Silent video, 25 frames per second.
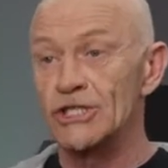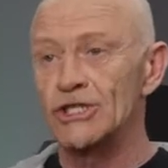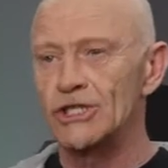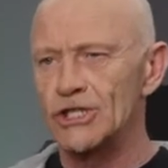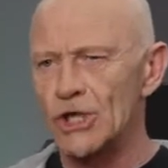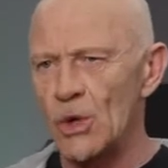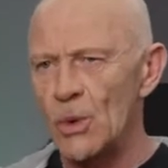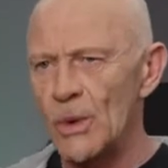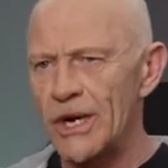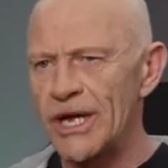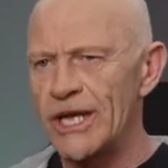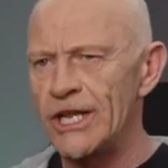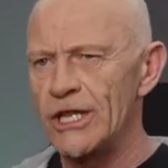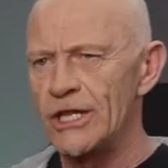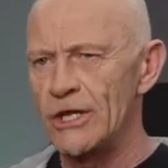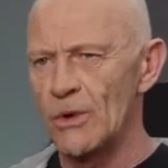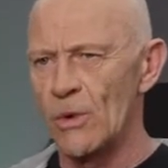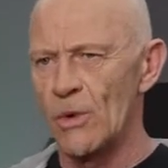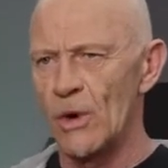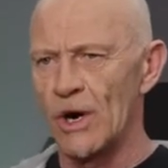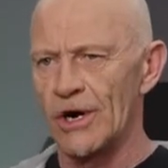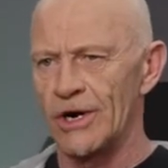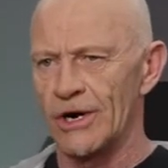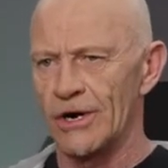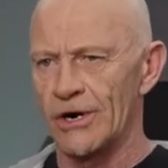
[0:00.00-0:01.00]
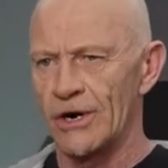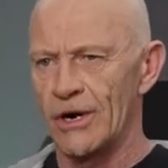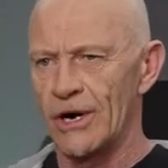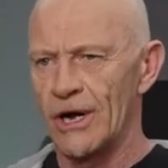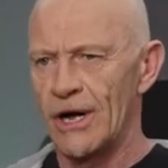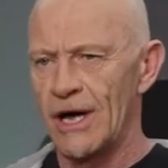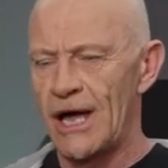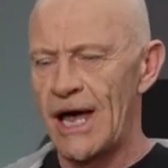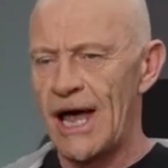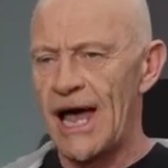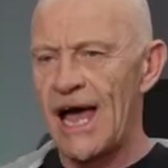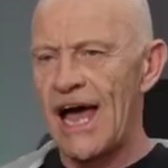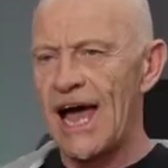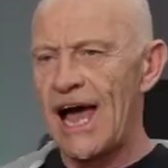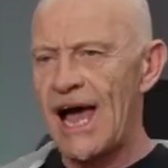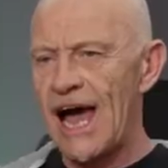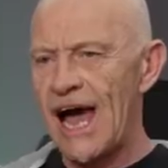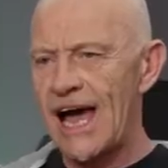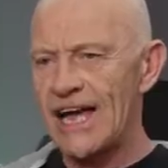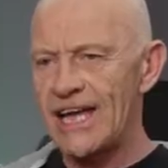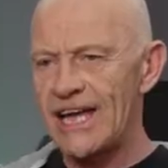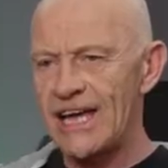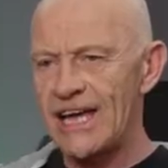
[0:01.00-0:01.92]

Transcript: so in the water, I